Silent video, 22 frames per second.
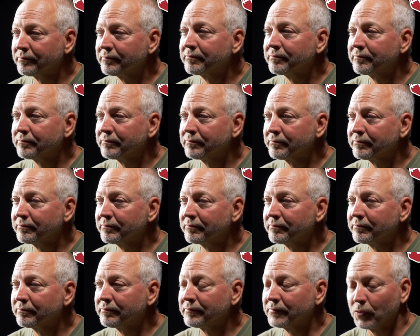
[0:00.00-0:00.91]
on its
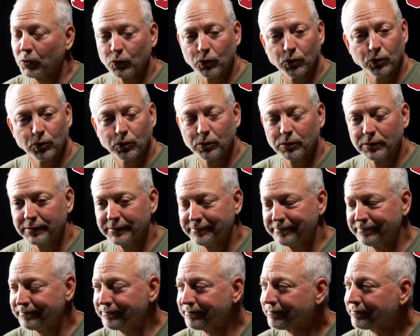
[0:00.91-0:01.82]
nose and to hurt your
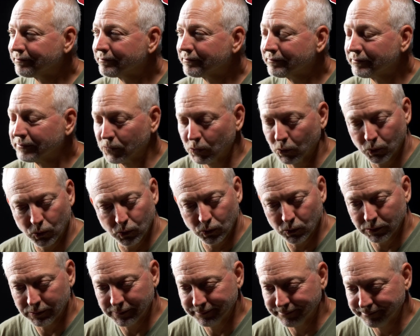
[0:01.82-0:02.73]
baby,
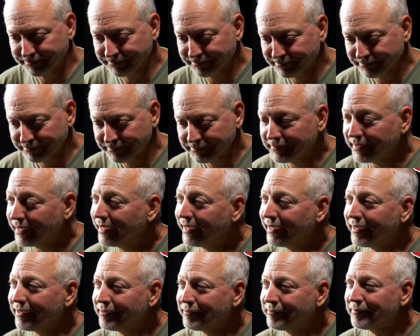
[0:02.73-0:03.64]

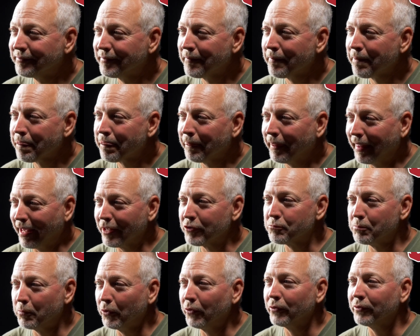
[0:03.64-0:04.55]
cuts you deep. Yeah, it's
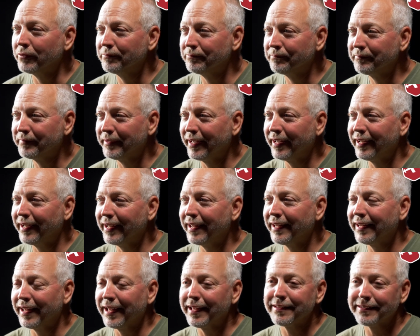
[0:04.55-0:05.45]
brutal.
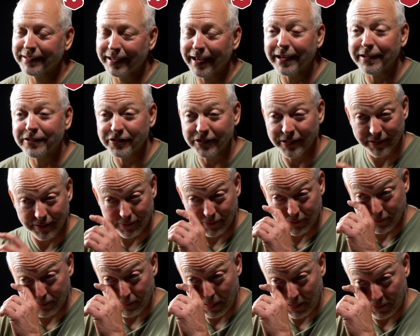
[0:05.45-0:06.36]
Yeah, that's actually, this
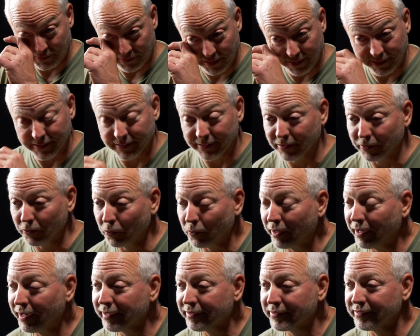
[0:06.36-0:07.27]
is my second little
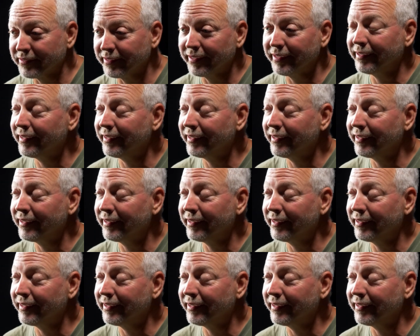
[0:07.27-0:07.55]
accident.